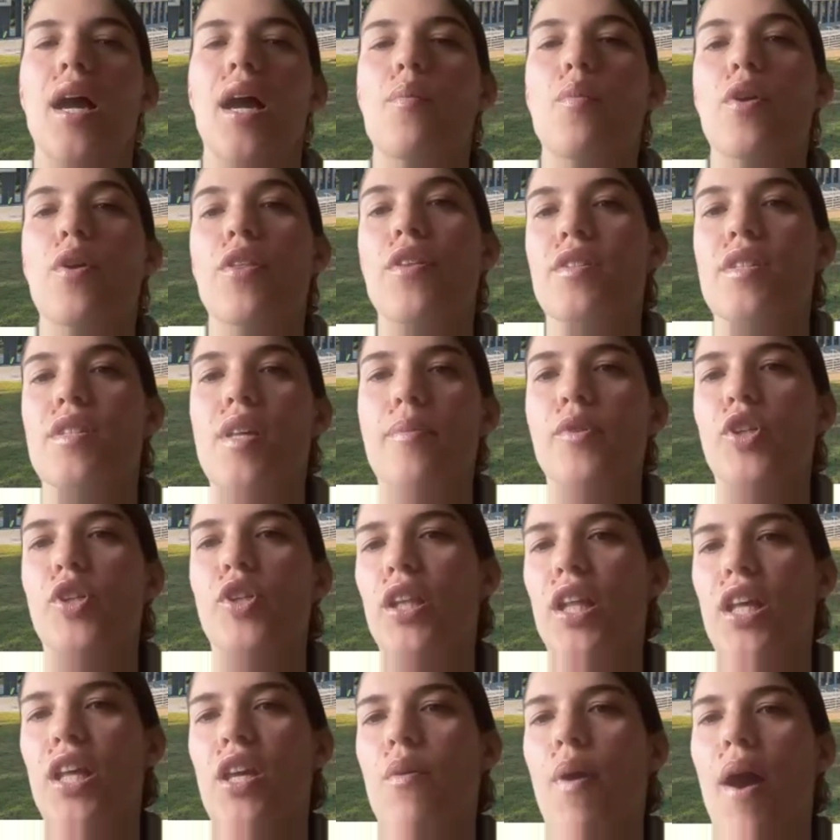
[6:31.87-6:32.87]
with a
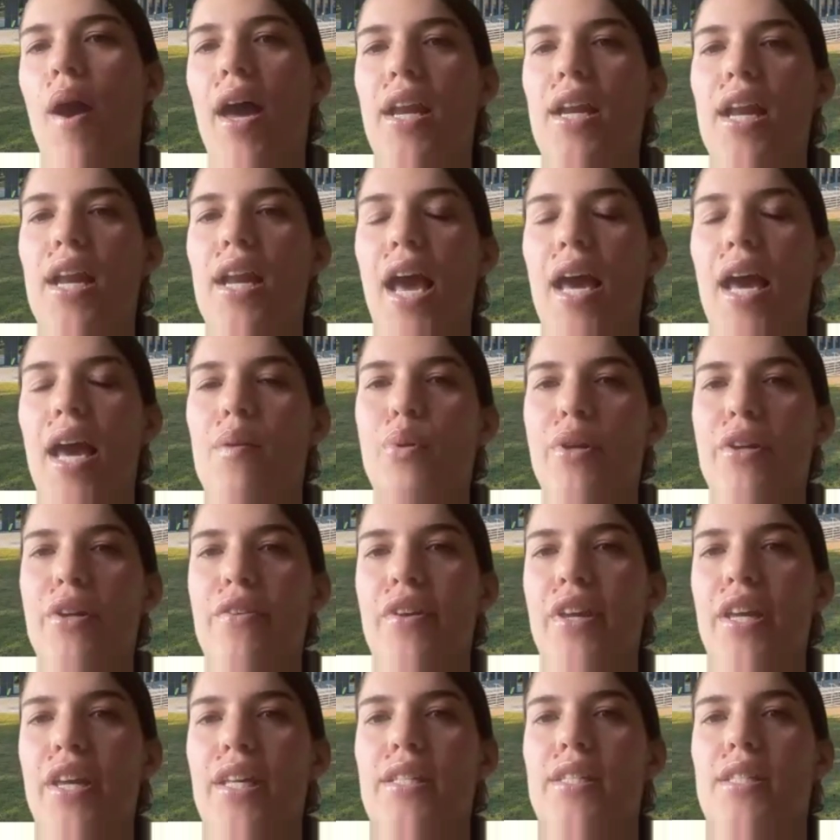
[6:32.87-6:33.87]
subject that you hadn't had
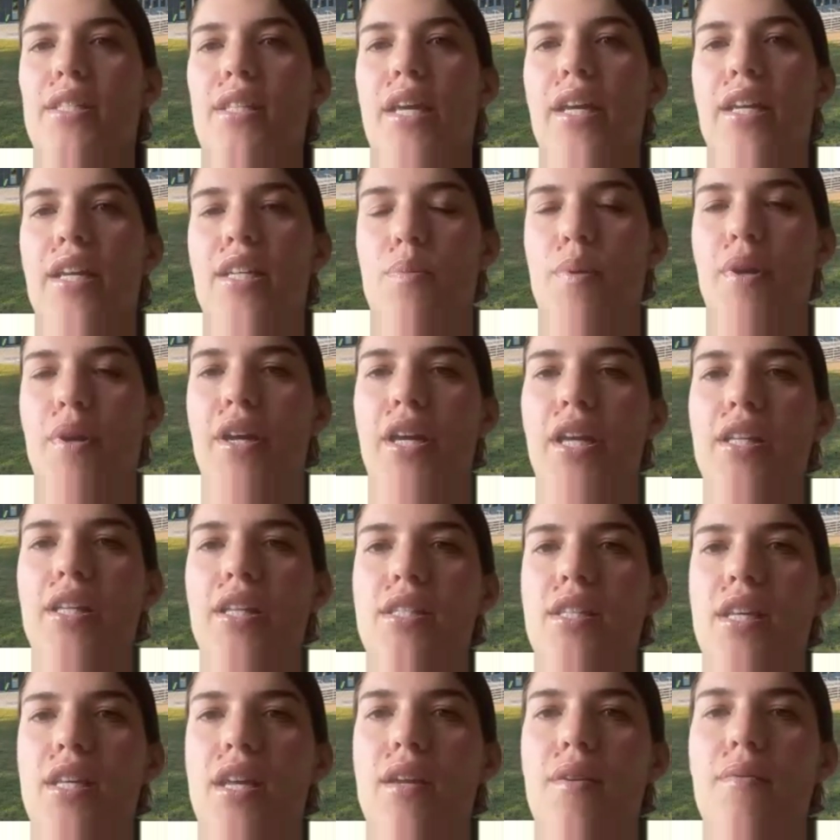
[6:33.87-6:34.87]
previous
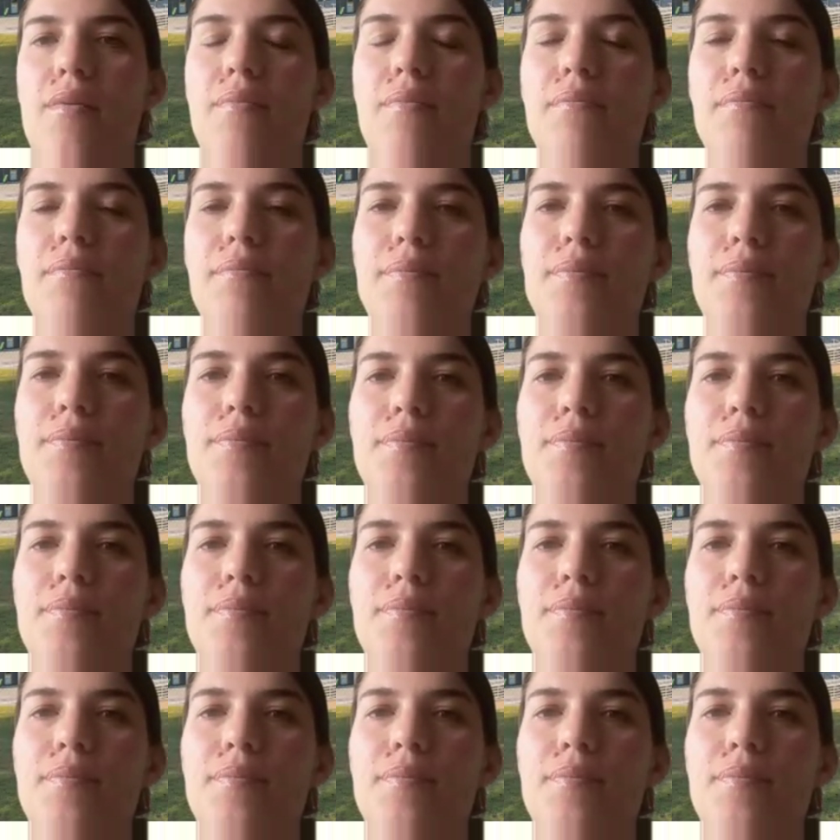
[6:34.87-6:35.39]
experience in?